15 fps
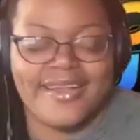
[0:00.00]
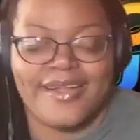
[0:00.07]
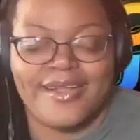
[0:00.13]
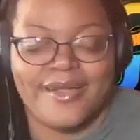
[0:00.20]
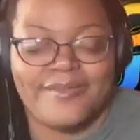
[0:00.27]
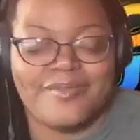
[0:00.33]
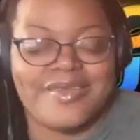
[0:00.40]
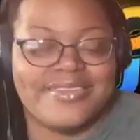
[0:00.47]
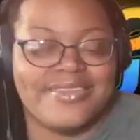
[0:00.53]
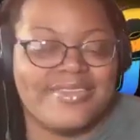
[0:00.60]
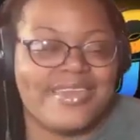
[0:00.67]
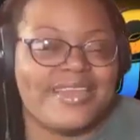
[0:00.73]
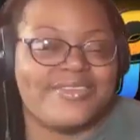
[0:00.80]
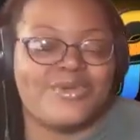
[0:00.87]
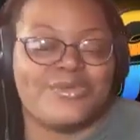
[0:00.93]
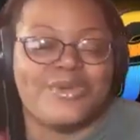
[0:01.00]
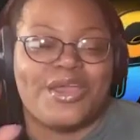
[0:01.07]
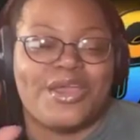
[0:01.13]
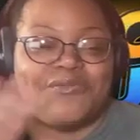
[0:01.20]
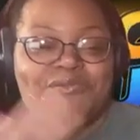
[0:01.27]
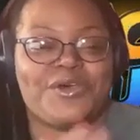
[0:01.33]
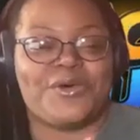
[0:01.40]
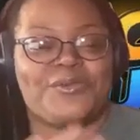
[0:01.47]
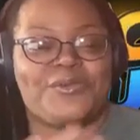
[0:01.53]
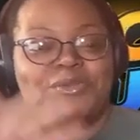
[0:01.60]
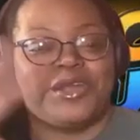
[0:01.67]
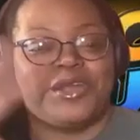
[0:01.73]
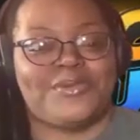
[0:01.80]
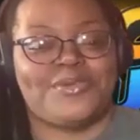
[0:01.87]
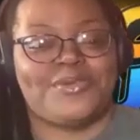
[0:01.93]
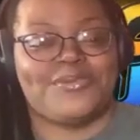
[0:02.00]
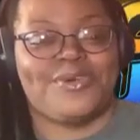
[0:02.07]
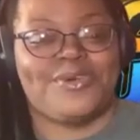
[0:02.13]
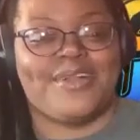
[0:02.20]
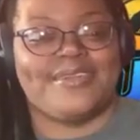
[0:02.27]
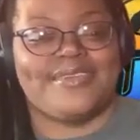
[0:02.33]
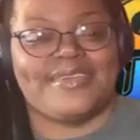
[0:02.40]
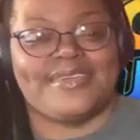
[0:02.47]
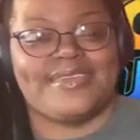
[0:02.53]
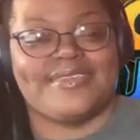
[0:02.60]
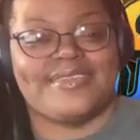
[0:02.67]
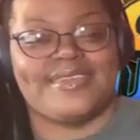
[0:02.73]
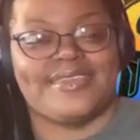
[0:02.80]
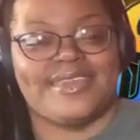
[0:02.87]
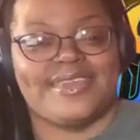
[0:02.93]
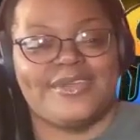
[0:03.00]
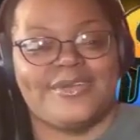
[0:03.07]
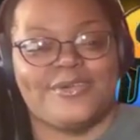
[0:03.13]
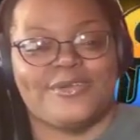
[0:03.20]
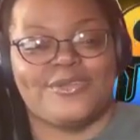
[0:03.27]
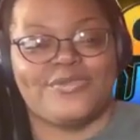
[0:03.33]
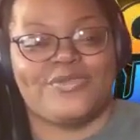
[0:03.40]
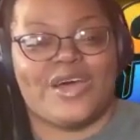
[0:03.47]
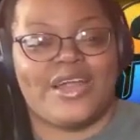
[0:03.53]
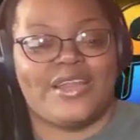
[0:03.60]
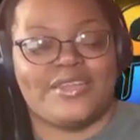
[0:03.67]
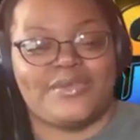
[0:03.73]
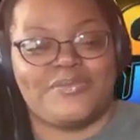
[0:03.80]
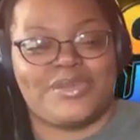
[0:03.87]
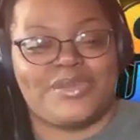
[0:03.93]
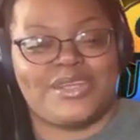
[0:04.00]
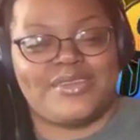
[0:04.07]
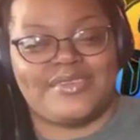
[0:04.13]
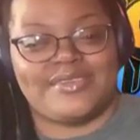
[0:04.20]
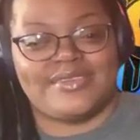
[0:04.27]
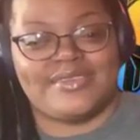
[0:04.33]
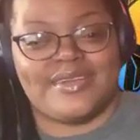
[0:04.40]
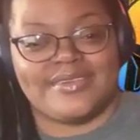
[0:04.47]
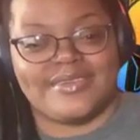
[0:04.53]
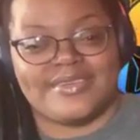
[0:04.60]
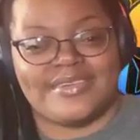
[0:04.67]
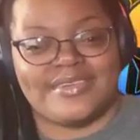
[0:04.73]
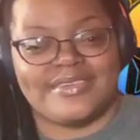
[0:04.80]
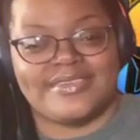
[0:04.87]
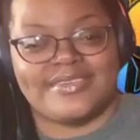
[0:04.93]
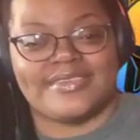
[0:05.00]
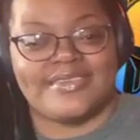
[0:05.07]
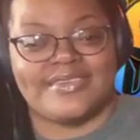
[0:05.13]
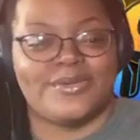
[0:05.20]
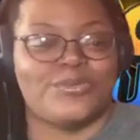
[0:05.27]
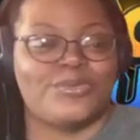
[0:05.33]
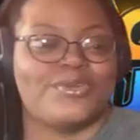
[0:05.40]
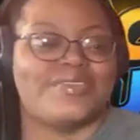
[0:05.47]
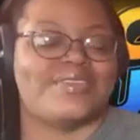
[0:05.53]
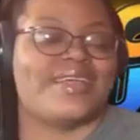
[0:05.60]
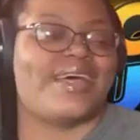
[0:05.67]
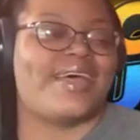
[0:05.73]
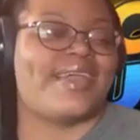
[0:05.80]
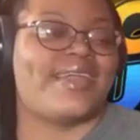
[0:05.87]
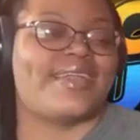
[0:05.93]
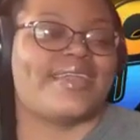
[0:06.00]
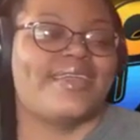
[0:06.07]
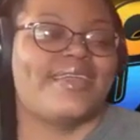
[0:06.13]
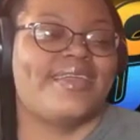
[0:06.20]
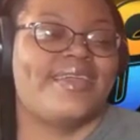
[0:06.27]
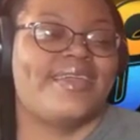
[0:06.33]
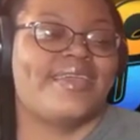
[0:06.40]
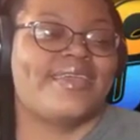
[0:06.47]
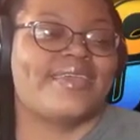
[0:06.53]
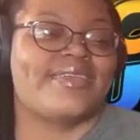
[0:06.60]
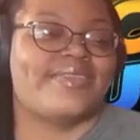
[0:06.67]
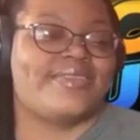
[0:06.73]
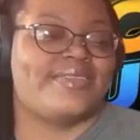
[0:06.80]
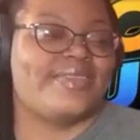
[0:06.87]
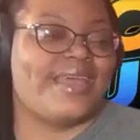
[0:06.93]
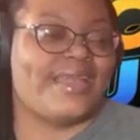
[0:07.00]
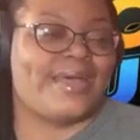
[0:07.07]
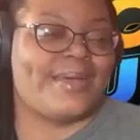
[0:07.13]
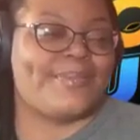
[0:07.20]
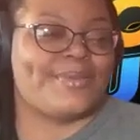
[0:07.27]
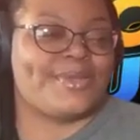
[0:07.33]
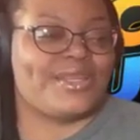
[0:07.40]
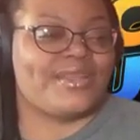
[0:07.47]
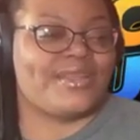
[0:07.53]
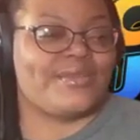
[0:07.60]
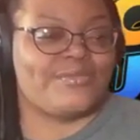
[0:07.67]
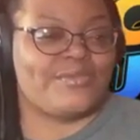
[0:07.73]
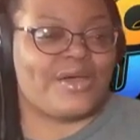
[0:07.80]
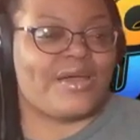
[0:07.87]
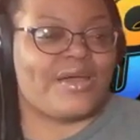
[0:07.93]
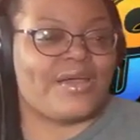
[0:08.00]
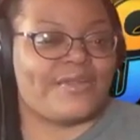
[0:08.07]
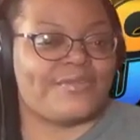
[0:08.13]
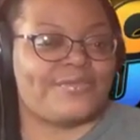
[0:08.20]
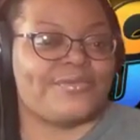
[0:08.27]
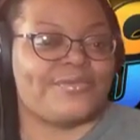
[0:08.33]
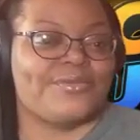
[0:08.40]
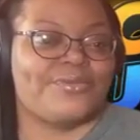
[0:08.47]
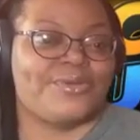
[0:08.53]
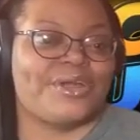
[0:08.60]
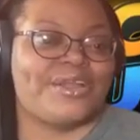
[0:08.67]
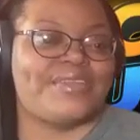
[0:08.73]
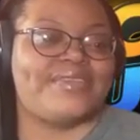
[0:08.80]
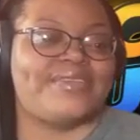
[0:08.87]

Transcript: That's the way I felt when I was watching the Lakers finally beat the Celtics. It was like, because that happened in 85, right?